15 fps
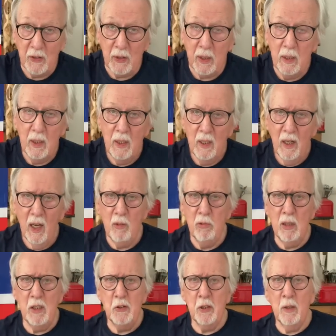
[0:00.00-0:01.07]
it, I'm
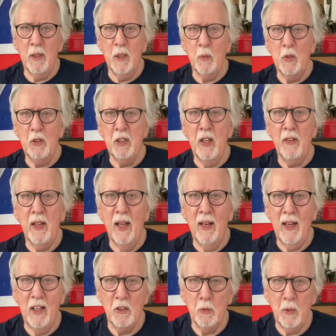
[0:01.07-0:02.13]
really sorry that we said that
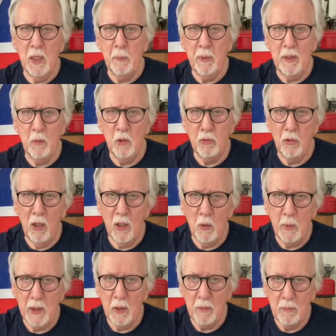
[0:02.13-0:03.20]
last week, but it was wrong, and
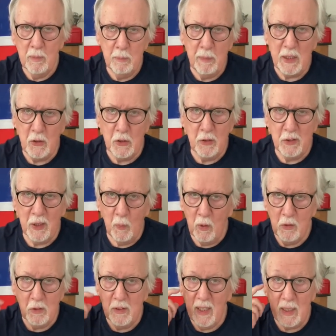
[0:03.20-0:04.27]
we mentioned
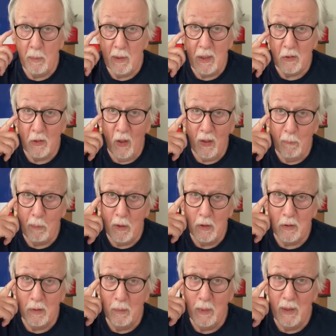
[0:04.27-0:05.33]
someone's name and it's not the
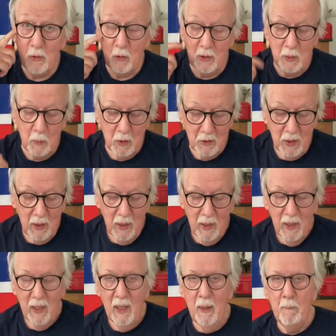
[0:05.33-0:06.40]
person we thought it was.
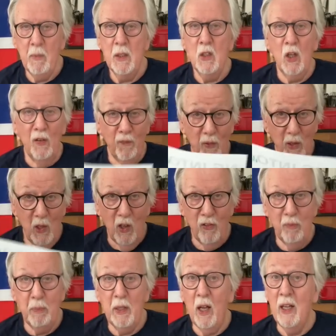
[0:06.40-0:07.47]
Not very often,
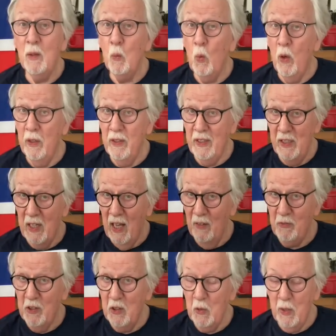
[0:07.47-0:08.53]
but one did have
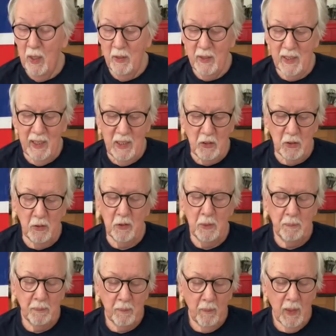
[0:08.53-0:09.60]
to do that on occasions.
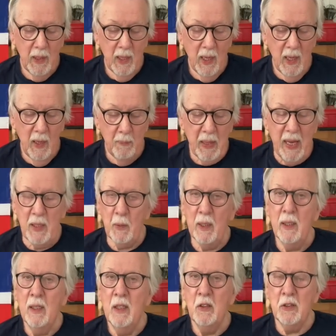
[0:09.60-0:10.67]
Anyway,
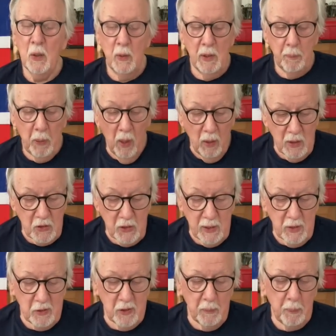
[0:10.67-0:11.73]
so an apology,
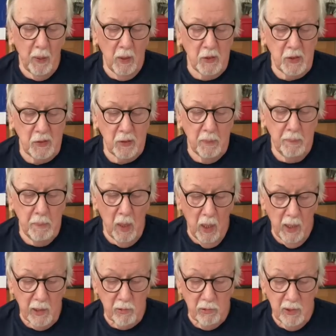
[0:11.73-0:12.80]
this is an apology to
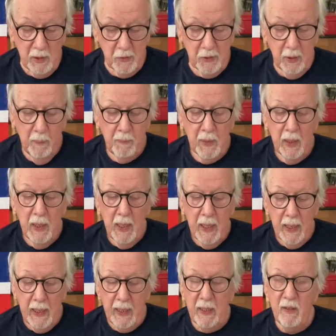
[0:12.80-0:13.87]
Margaret
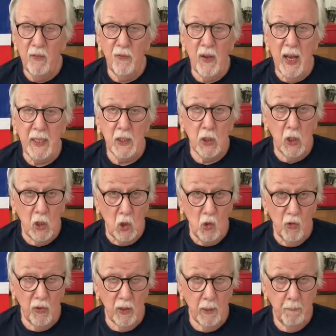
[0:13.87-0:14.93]
in
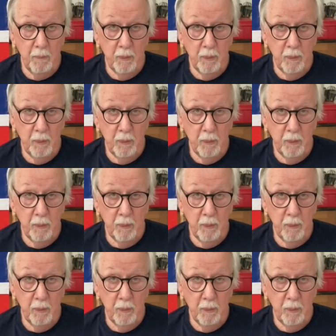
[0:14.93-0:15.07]
Vancouver.